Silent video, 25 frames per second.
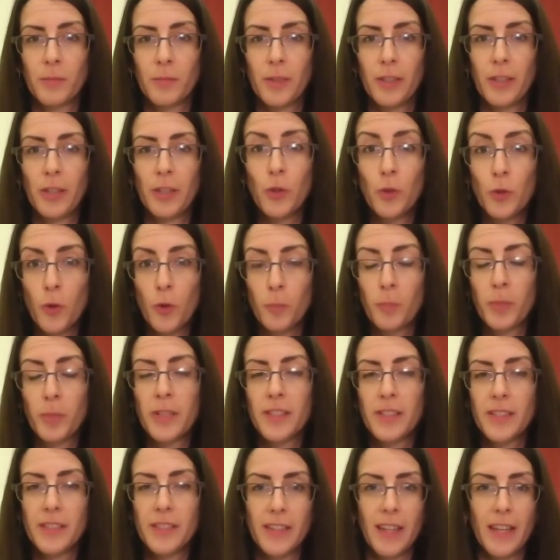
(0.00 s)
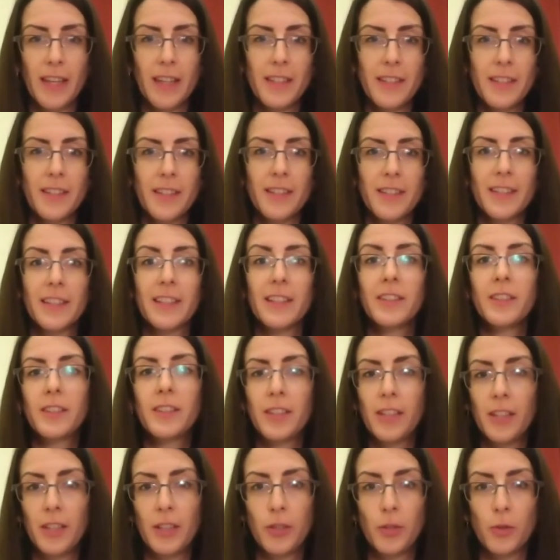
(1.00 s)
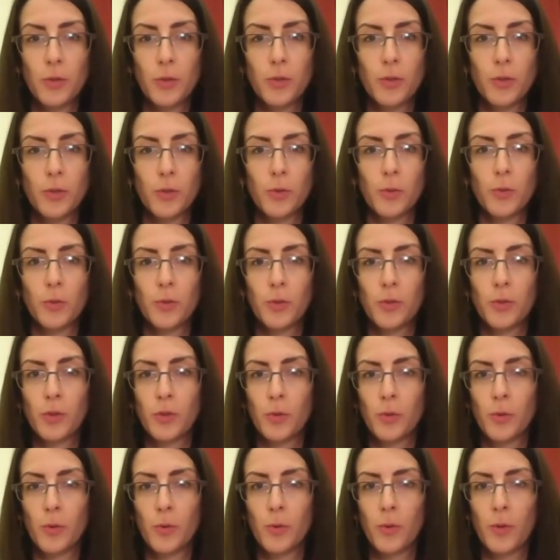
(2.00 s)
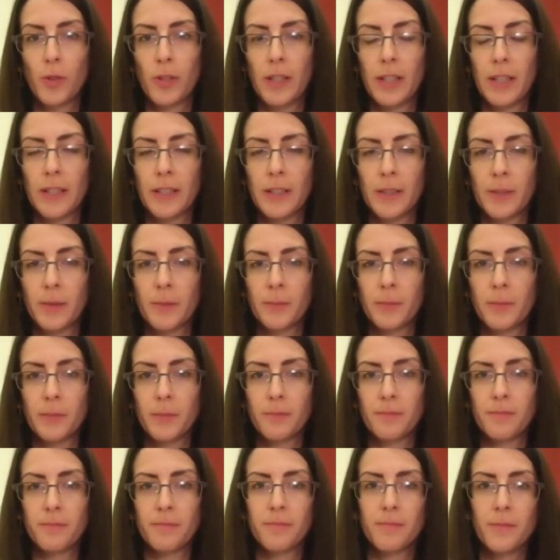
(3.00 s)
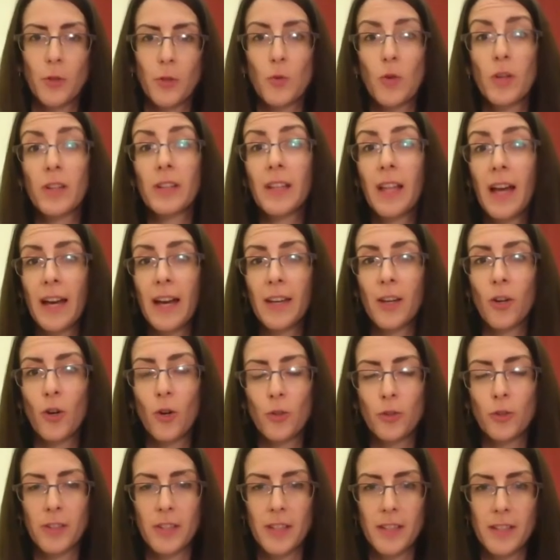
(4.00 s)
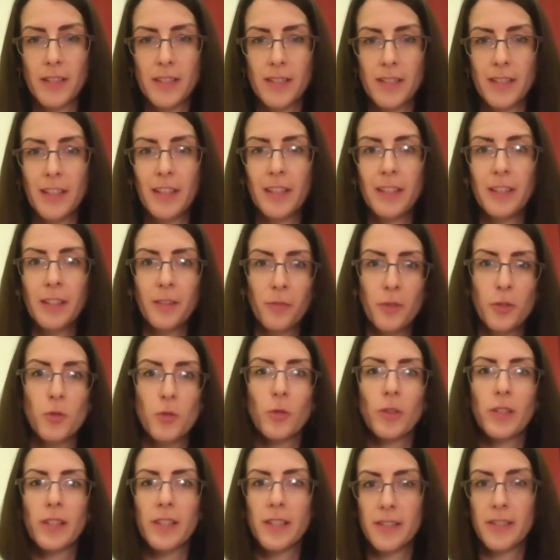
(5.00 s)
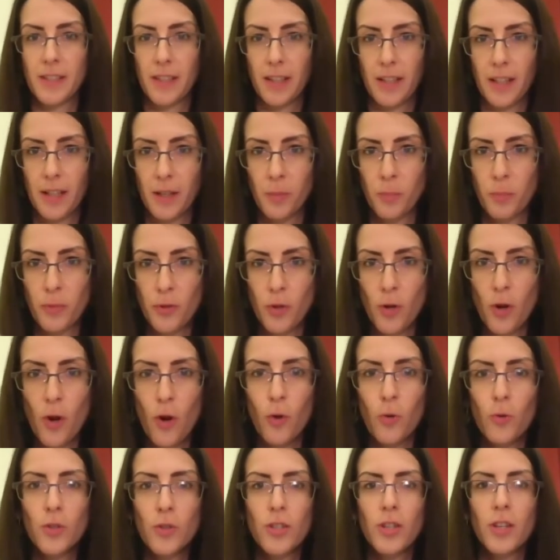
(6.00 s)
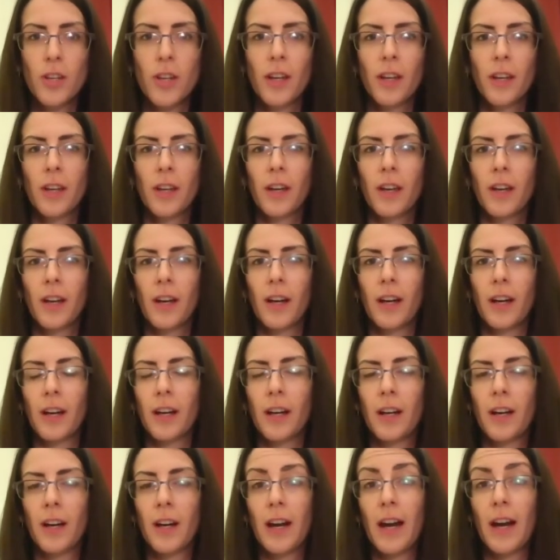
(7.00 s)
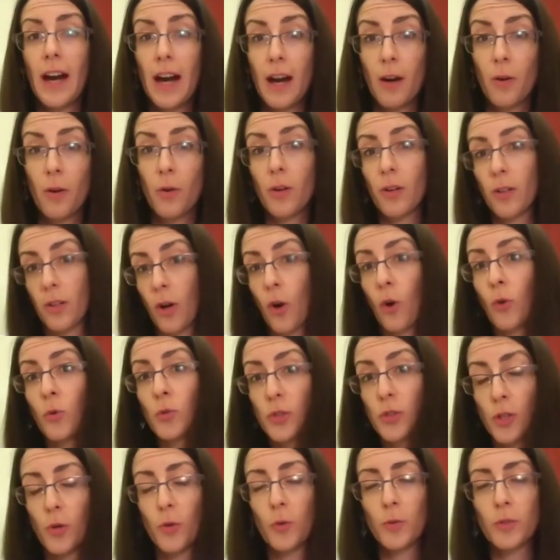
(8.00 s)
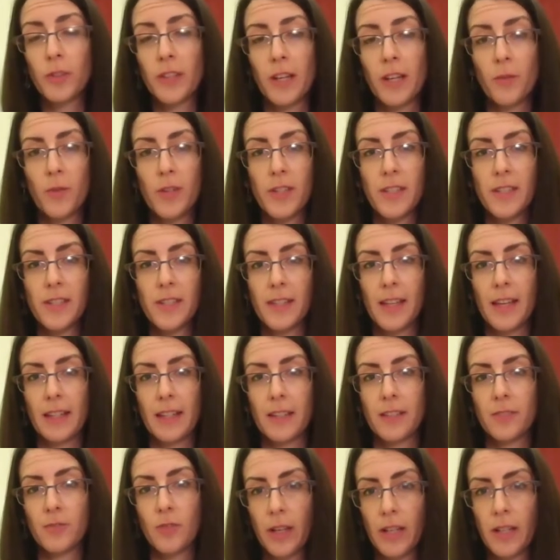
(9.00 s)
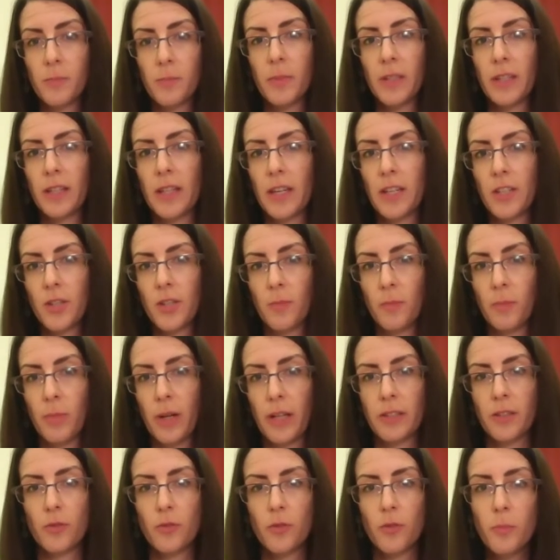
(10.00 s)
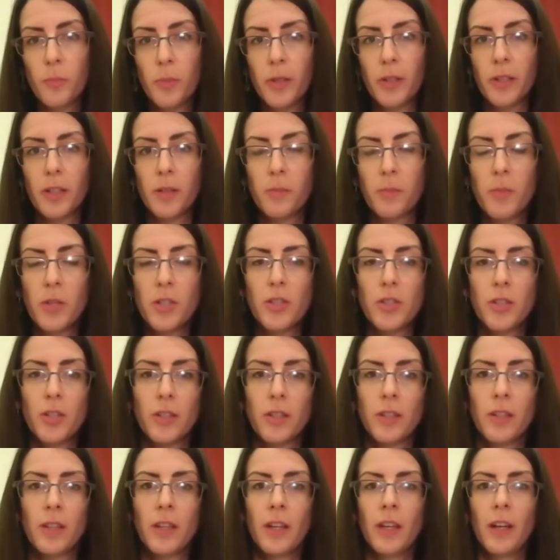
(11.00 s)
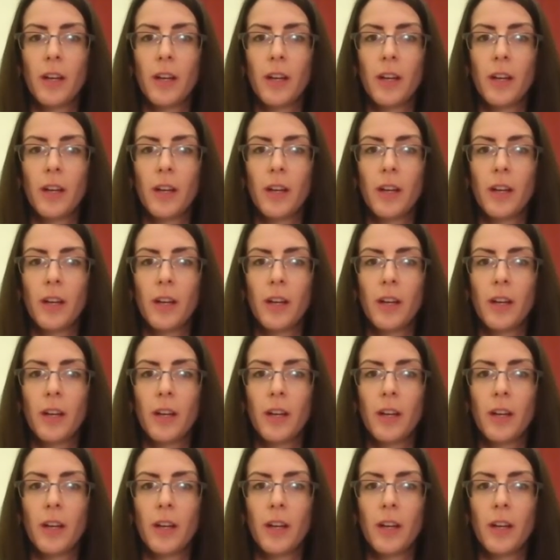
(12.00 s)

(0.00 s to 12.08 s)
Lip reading: European states continue to rely on this individualistic approach. Although there is like recommendation by the European Commission